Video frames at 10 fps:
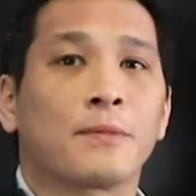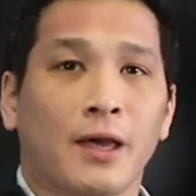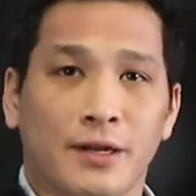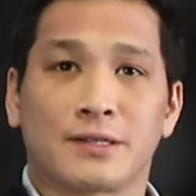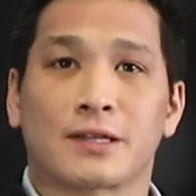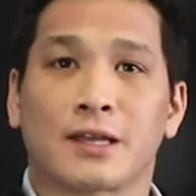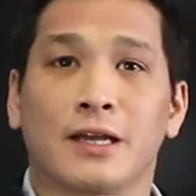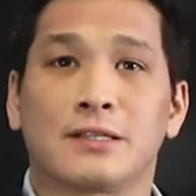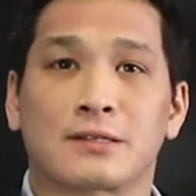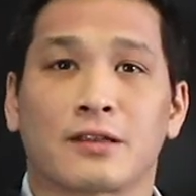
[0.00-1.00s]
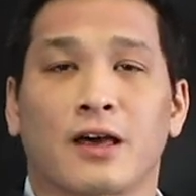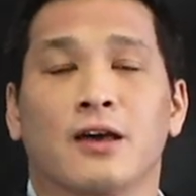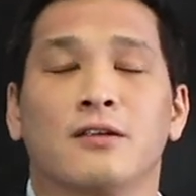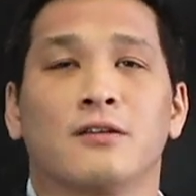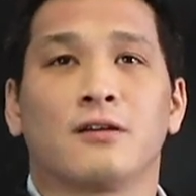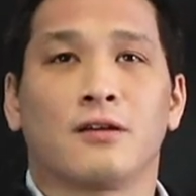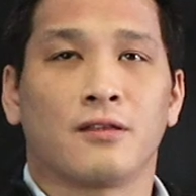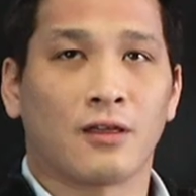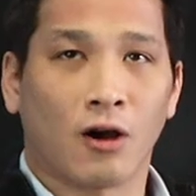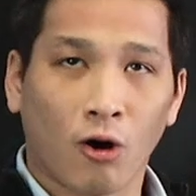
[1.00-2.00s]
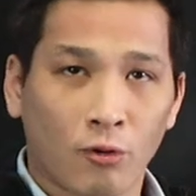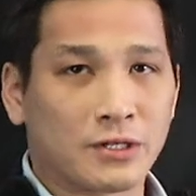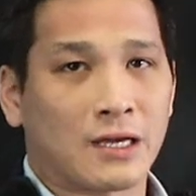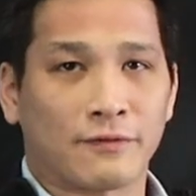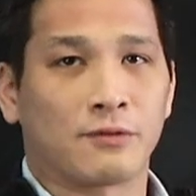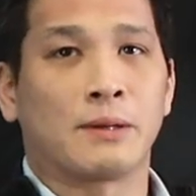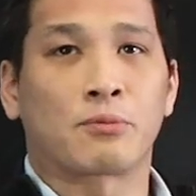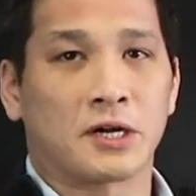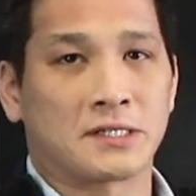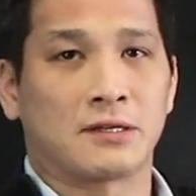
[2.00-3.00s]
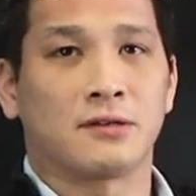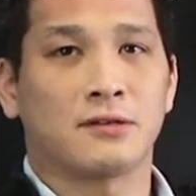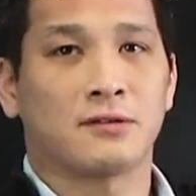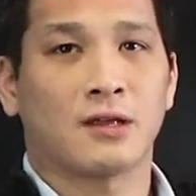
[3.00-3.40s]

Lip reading: and it's the case that they always have to be present